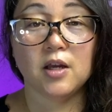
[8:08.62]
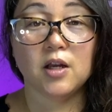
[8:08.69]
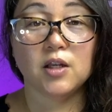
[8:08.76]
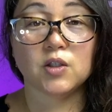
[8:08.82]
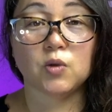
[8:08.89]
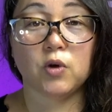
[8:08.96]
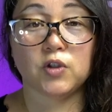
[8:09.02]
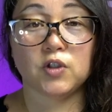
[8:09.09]

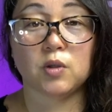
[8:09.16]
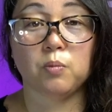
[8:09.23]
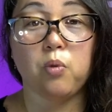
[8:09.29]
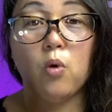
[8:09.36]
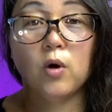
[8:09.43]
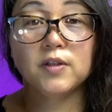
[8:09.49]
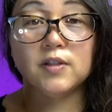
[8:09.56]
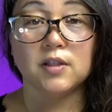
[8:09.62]
so it
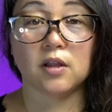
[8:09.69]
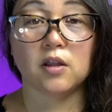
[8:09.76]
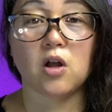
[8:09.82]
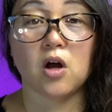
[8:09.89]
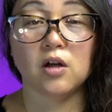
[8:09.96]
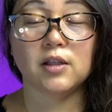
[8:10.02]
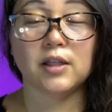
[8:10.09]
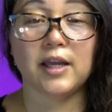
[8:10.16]
supports the
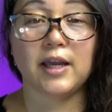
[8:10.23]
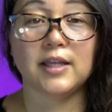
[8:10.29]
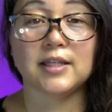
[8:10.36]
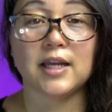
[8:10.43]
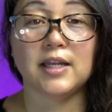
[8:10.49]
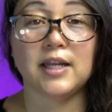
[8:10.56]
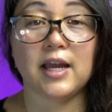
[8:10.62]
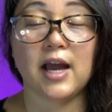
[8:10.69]
long legs
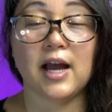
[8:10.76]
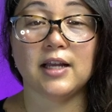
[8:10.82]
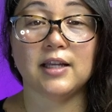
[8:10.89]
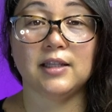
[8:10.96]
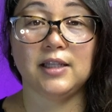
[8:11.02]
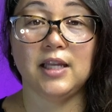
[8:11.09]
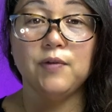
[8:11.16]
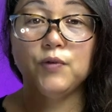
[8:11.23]
and it
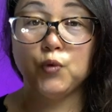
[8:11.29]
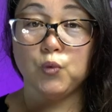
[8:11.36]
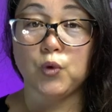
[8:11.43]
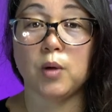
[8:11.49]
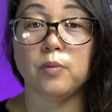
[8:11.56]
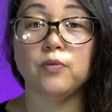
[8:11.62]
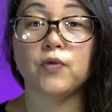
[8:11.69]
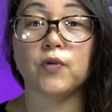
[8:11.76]
leaves
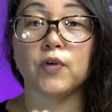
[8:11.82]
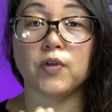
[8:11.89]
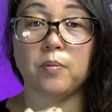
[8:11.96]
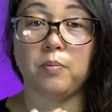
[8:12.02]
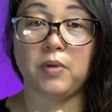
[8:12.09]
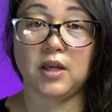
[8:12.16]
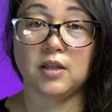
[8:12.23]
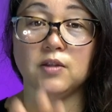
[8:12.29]
room for the
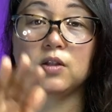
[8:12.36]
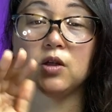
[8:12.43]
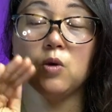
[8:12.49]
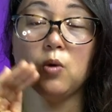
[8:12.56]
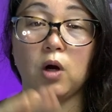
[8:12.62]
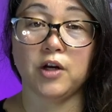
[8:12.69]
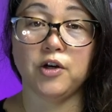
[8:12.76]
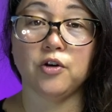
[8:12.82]
bins to
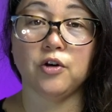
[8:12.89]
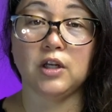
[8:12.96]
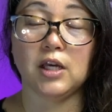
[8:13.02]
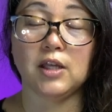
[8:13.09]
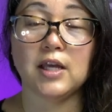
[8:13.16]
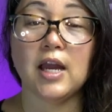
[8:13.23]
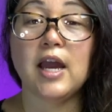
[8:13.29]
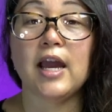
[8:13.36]
go
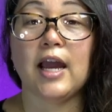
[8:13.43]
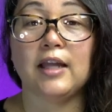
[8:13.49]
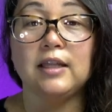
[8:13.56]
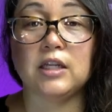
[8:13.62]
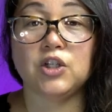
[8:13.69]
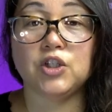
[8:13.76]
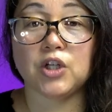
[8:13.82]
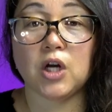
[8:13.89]
underneath and
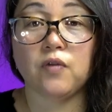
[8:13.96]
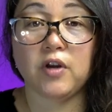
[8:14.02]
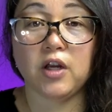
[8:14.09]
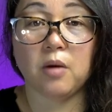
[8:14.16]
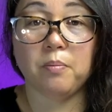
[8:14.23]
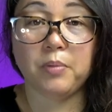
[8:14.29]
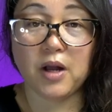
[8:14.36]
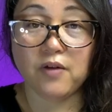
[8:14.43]
then shelving
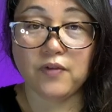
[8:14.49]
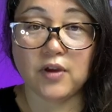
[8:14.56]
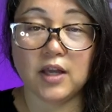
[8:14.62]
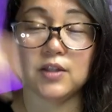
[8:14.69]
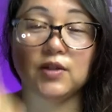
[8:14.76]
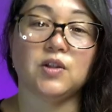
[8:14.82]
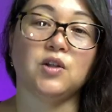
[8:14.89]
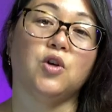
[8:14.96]
above
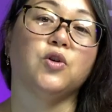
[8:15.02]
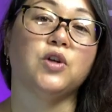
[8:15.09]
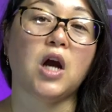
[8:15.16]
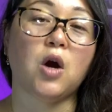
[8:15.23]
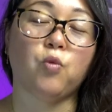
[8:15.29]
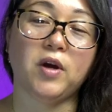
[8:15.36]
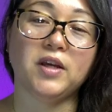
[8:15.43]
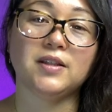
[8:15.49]
it so you're
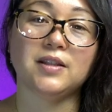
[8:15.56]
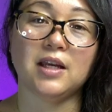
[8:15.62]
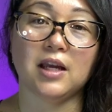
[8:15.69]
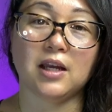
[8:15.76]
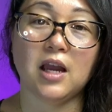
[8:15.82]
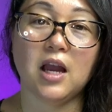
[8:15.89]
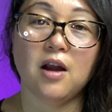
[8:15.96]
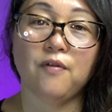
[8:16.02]
not
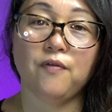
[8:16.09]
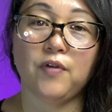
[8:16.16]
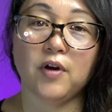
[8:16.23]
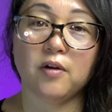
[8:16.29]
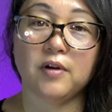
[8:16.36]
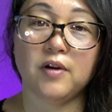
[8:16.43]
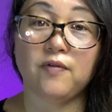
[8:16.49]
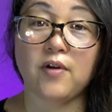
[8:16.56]
wasting
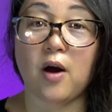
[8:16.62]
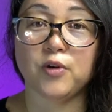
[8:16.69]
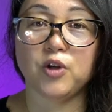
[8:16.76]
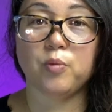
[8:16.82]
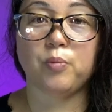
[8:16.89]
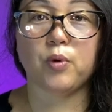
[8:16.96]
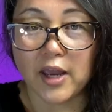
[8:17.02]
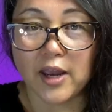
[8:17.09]
very
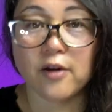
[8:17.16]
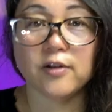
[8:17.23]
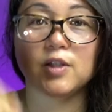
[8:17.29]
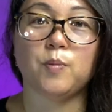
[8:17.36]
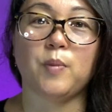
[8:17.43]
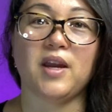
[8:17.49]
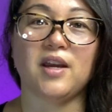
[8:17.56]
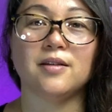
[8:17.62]
valuable
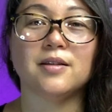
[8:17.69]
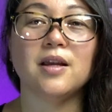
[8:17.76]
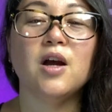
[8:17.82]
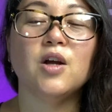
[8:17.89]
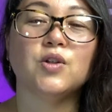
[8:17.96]
airspace.